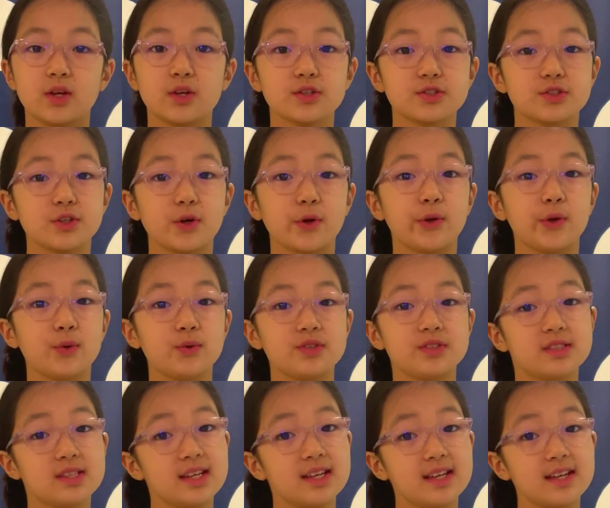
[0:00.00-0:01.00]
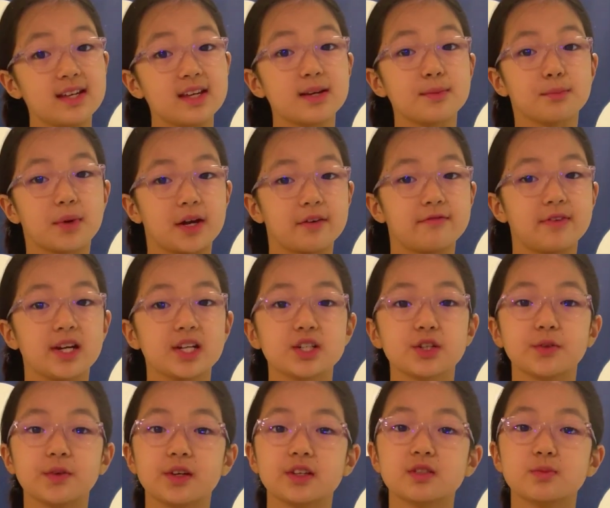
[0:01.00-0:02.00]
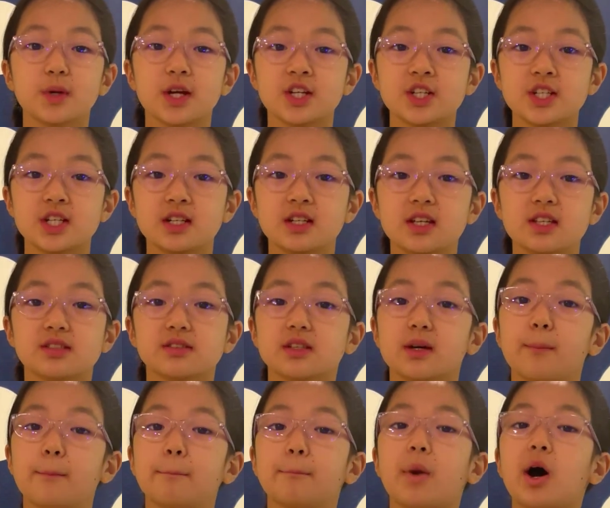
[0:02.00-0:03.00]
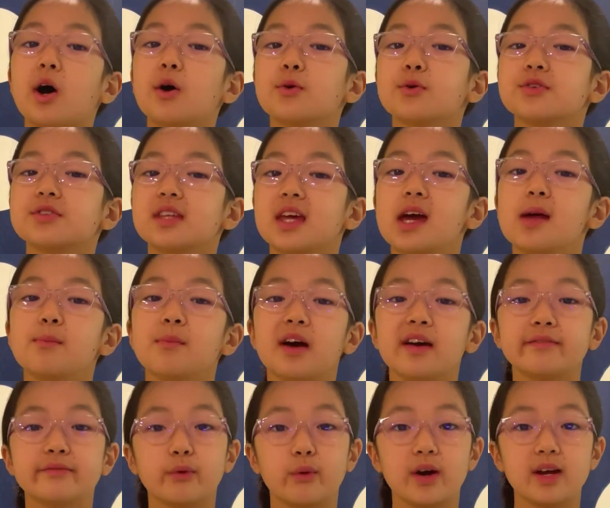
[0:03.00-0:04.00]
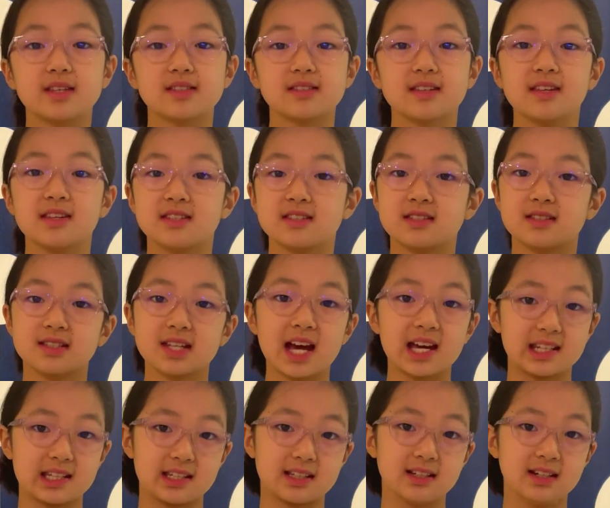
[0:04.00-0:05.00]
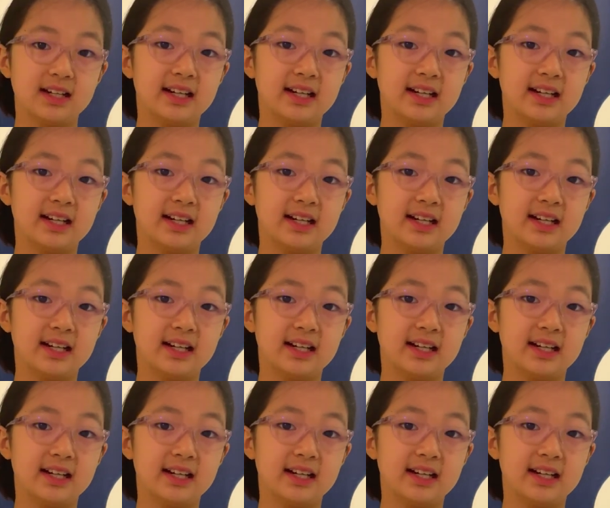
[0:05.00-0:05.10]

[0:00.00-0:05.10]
So you see, my facial expression is composed and my voice is steady,